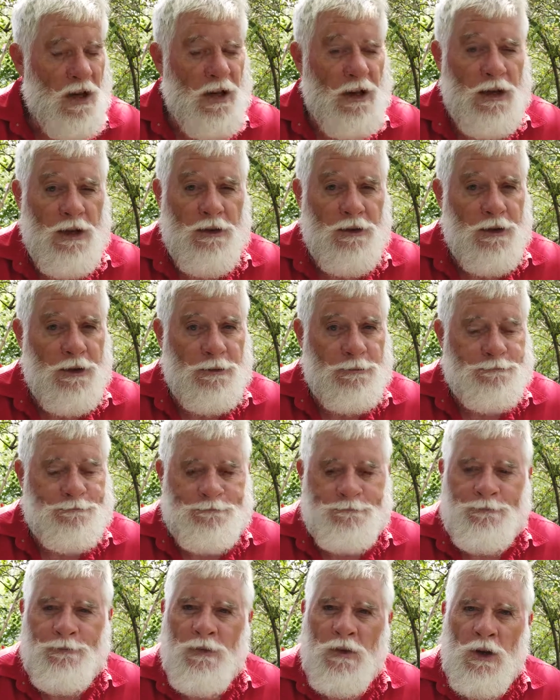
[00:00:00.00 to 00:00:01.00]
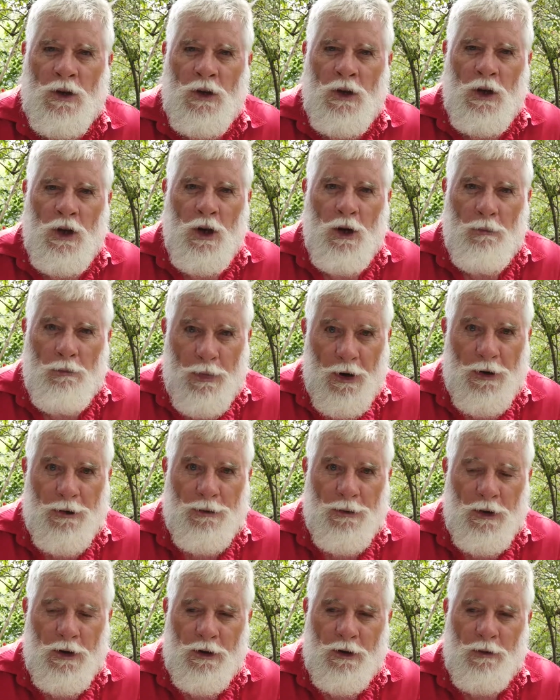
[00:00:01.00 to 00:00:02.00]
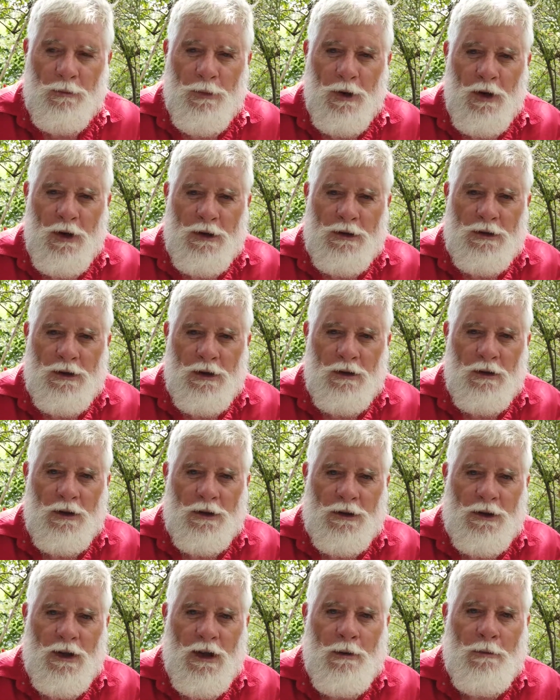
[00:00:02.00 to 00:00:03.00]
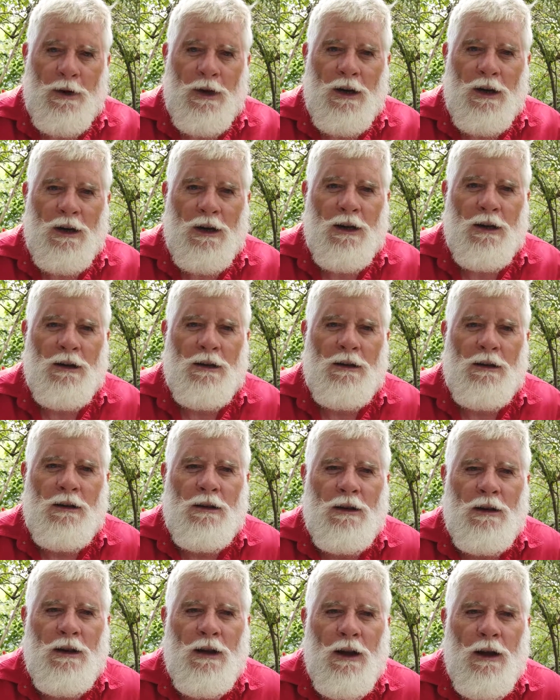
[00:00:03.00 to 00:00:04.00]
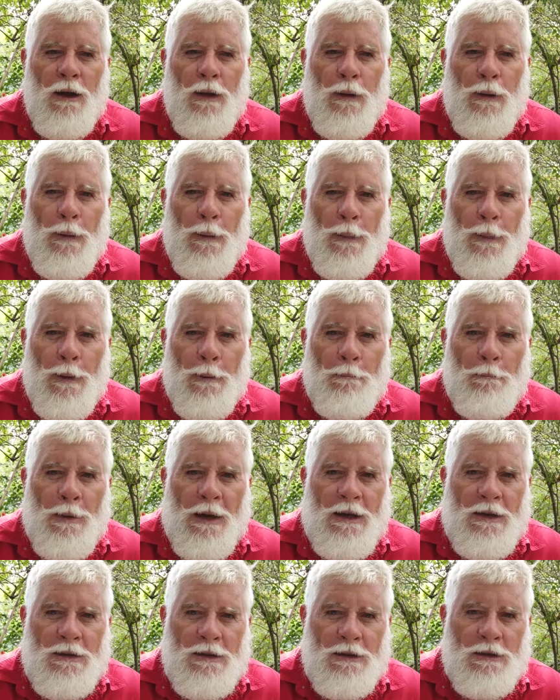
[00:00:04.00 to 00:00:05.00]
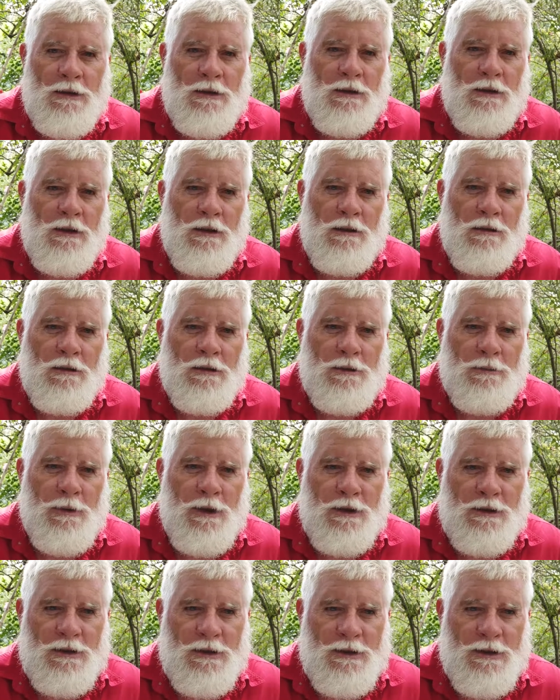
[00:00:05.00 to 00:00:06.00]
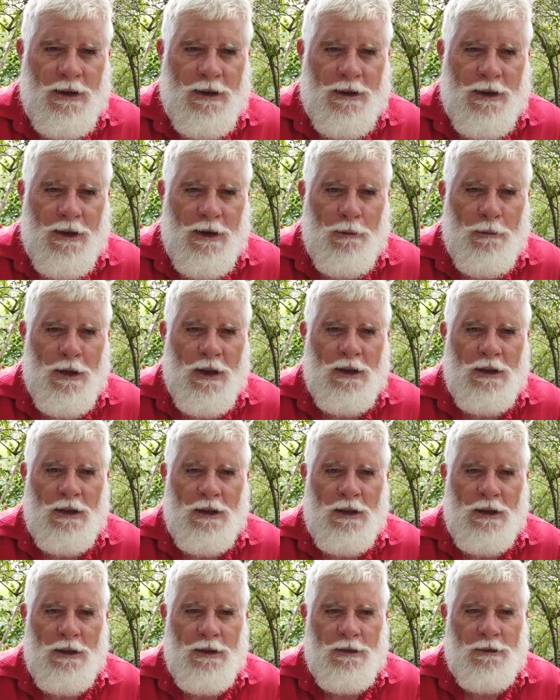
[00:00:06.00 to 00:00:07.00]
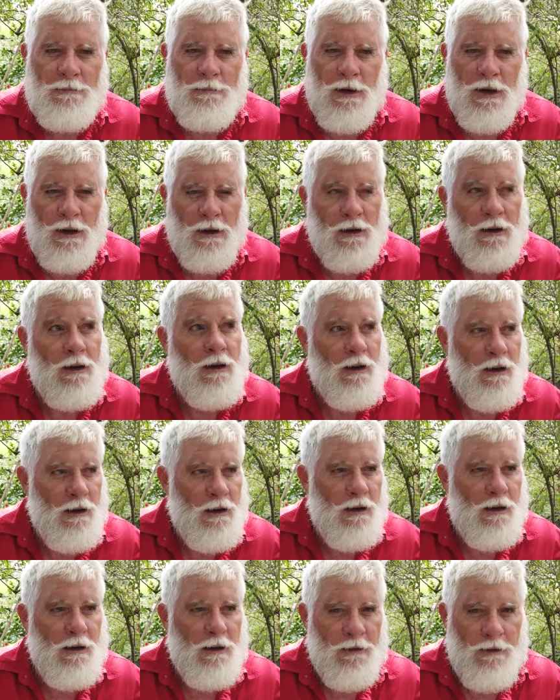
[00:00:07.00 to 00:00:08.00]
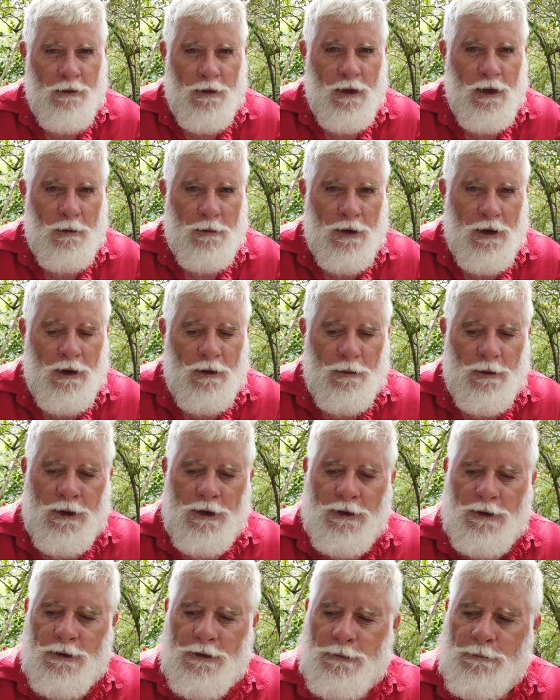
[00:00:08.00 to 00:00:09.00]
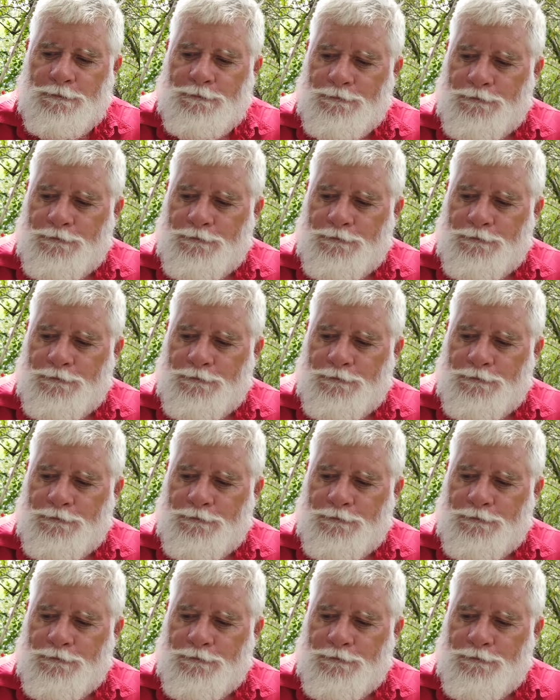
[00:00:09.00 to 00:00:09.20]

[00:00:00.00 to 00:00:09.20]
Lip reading: 800. Both really good bikes. I like the Yamaha the best. You're not supposed to say that about your kids, but the Yamaha wins.